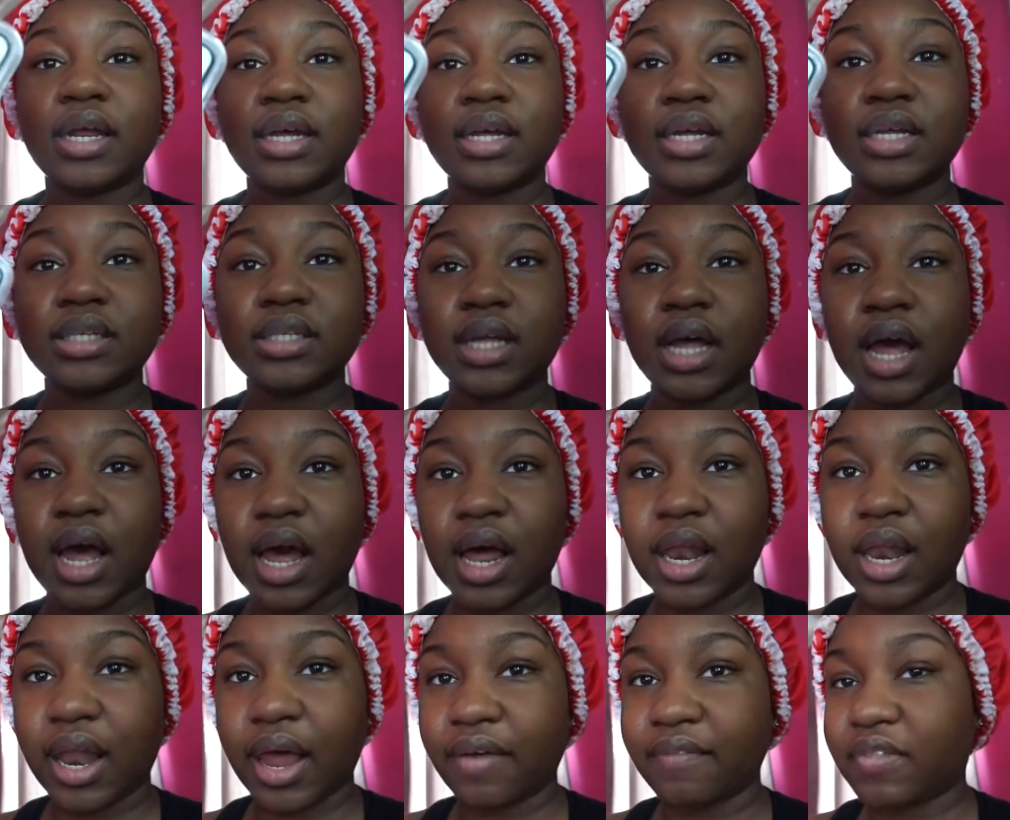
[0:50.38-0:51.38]
is
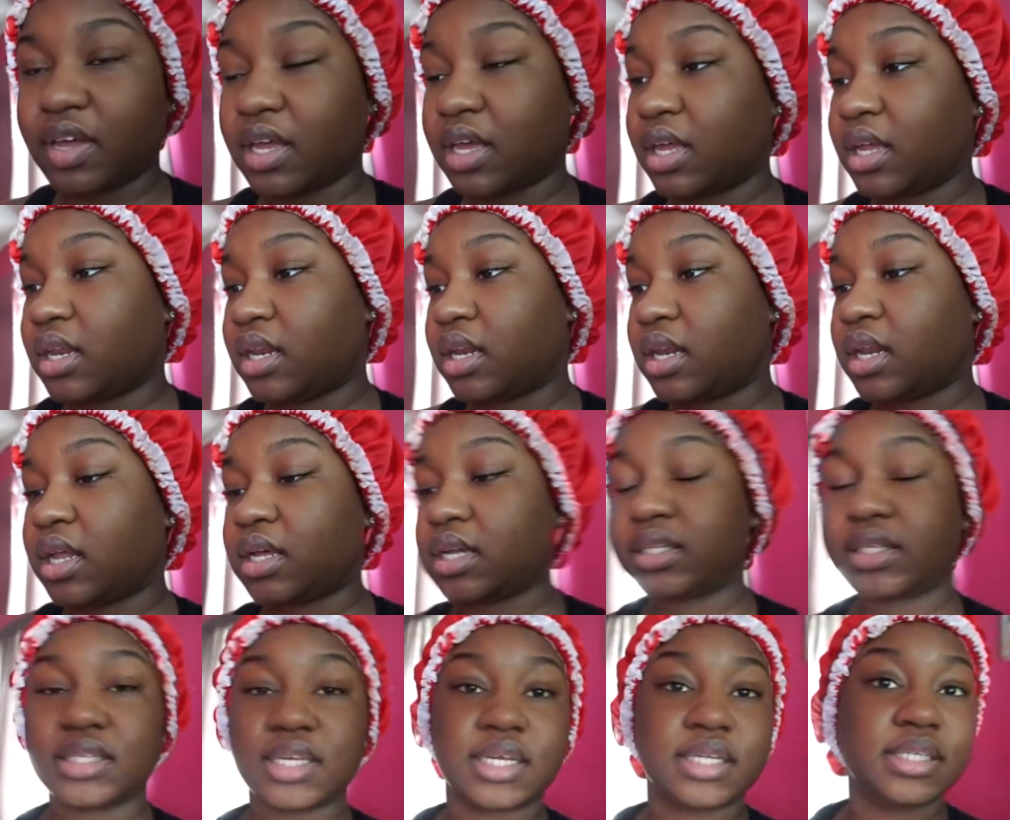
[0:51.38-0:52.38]

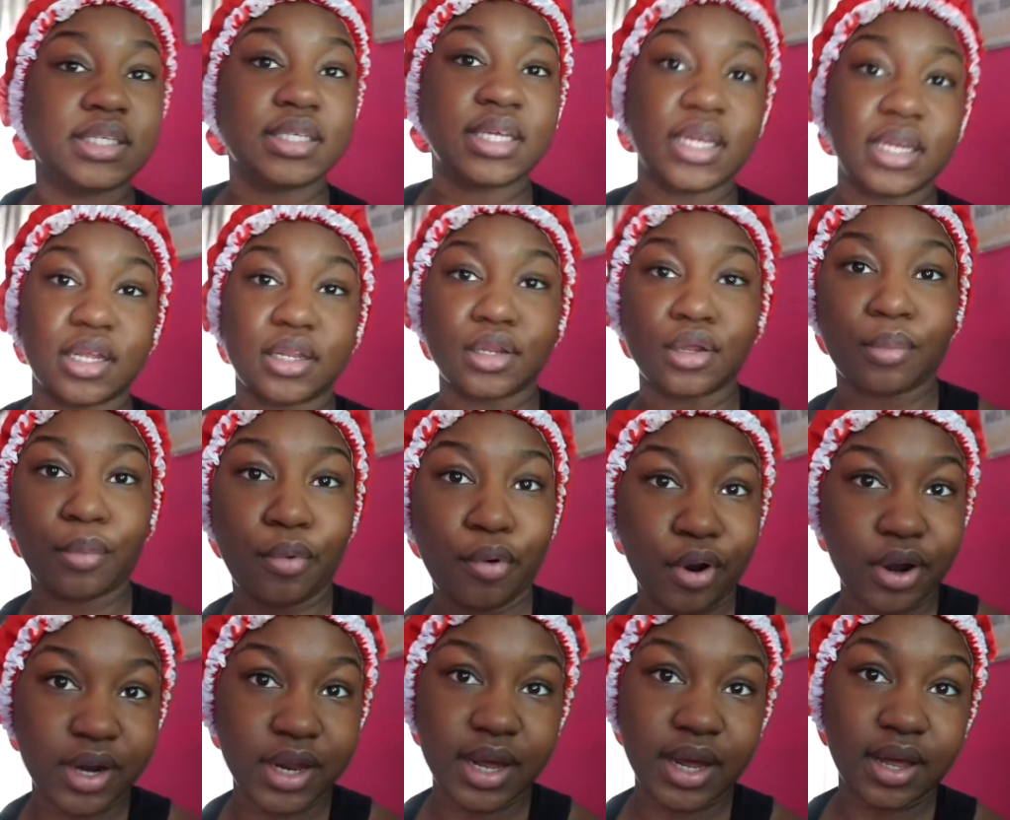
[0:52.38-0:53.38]
11:16 in the
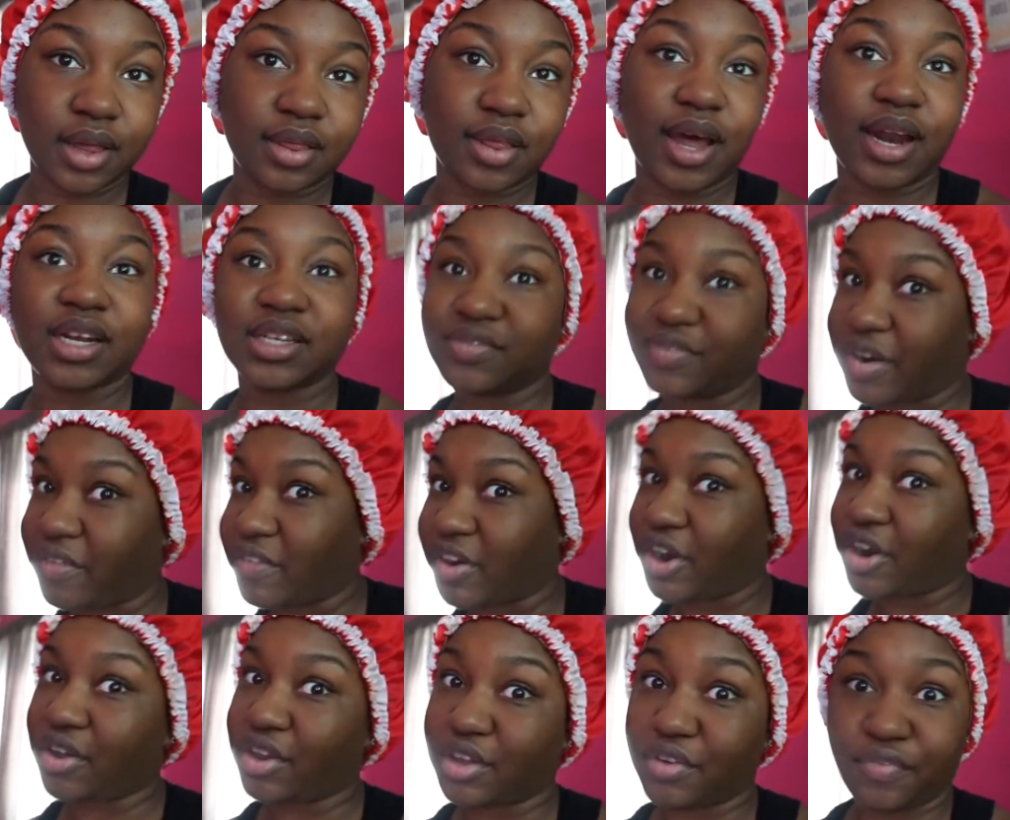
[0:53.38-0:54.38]
morning. That is
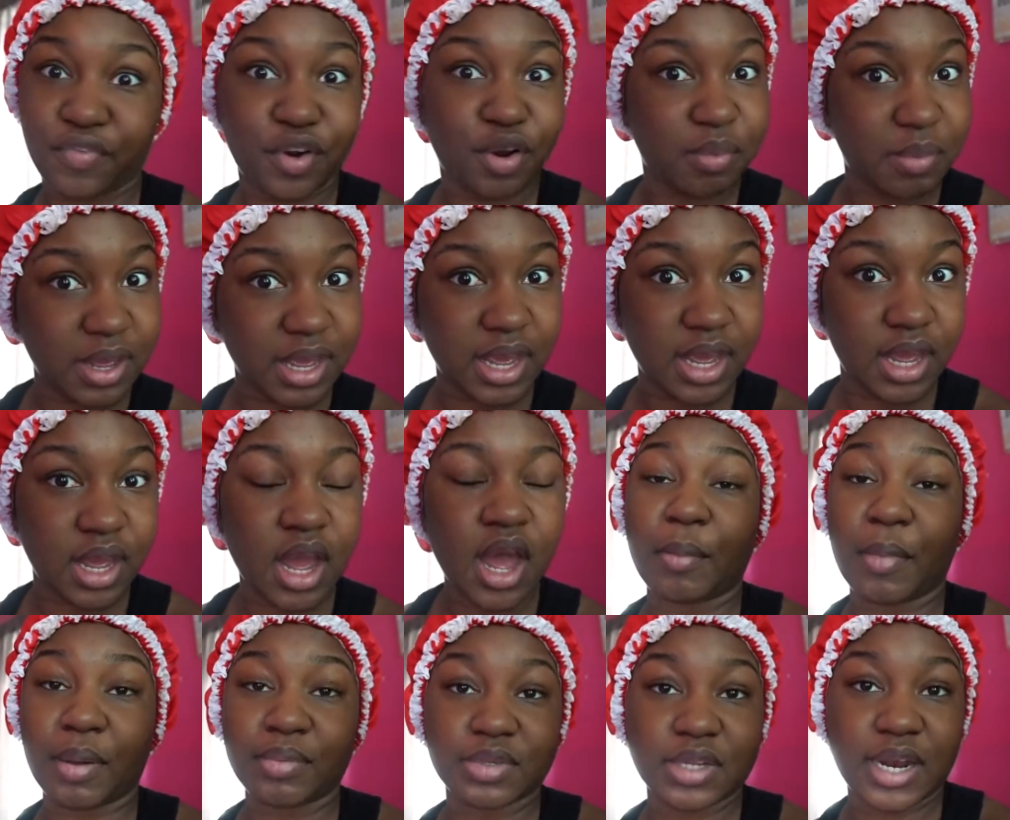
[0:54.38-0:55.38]
very early for me.
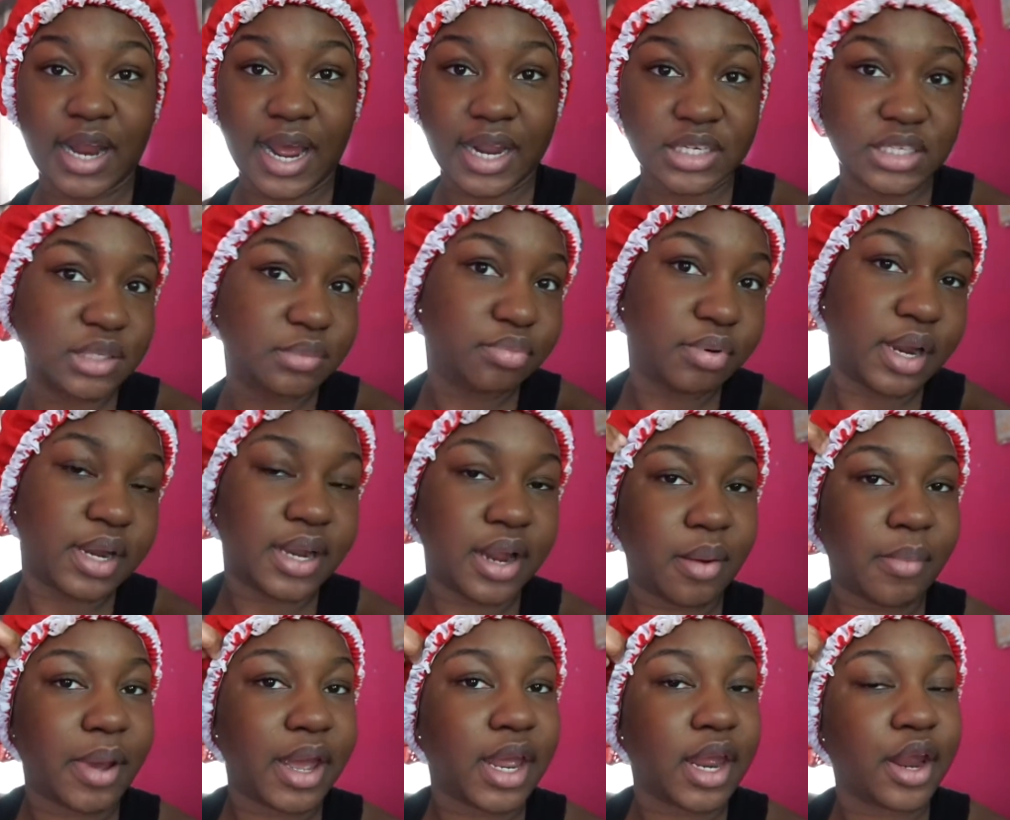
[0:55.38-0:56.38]
Mom's gonna actually braid
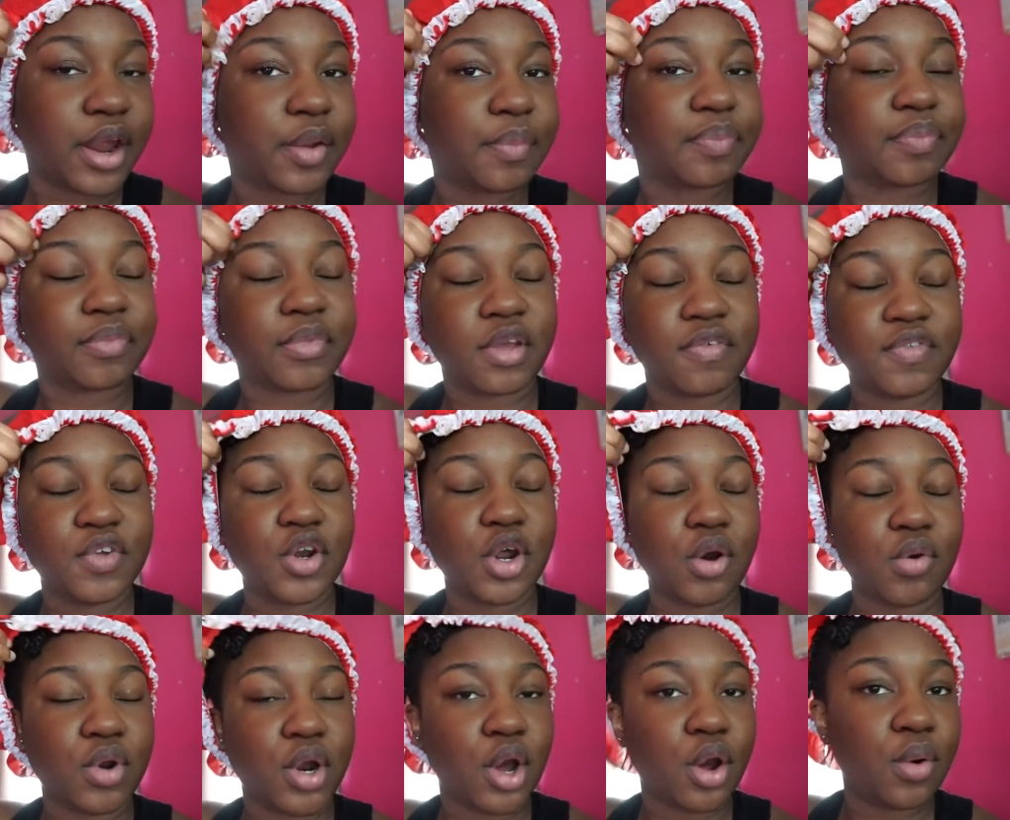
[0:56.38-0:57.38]
down my hair. If you
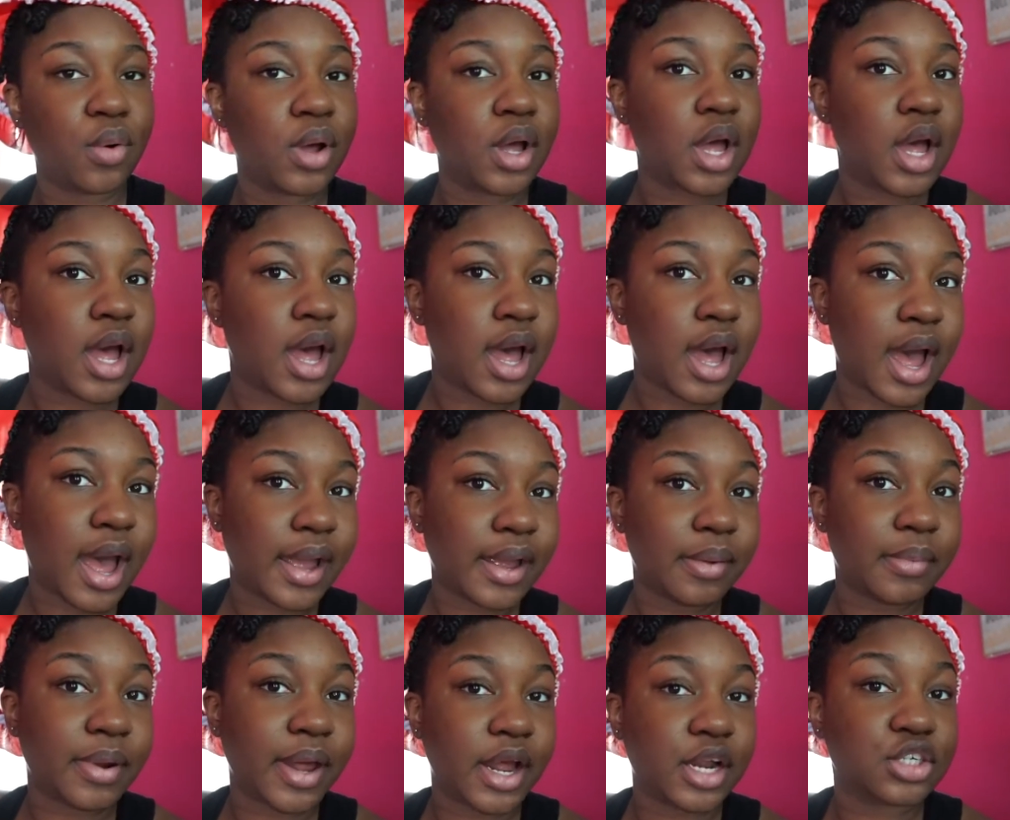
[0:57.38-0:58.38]
don't know, I
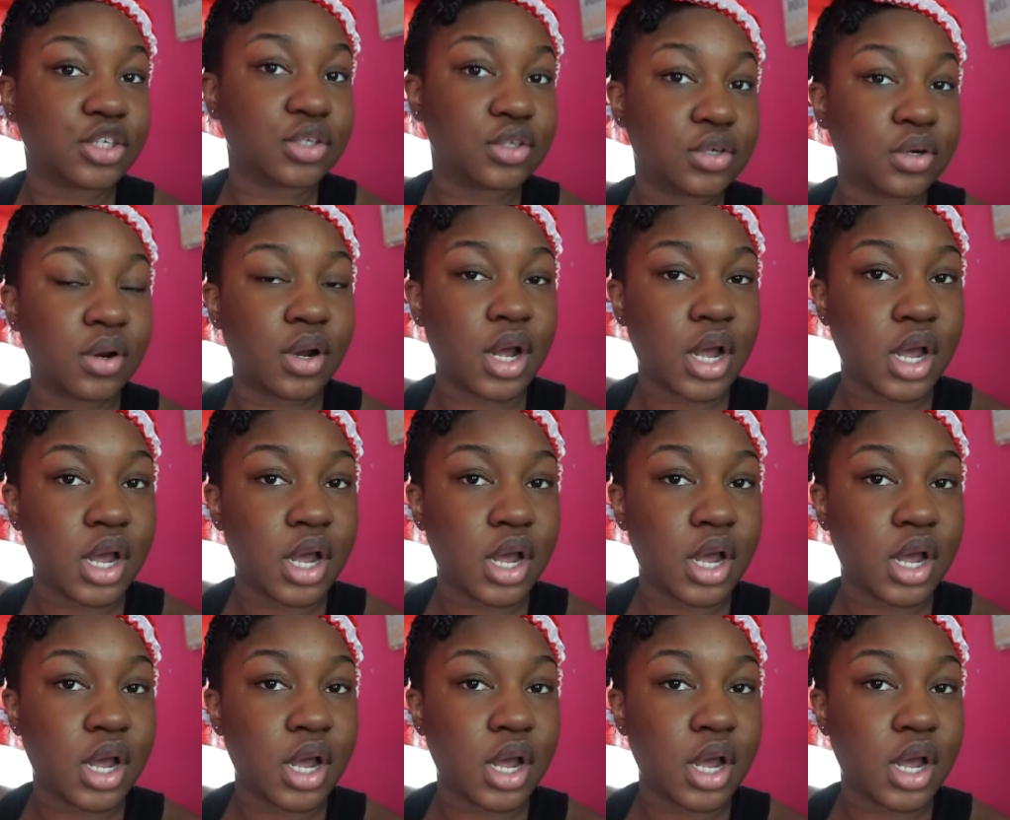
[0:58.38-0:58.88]
am natural,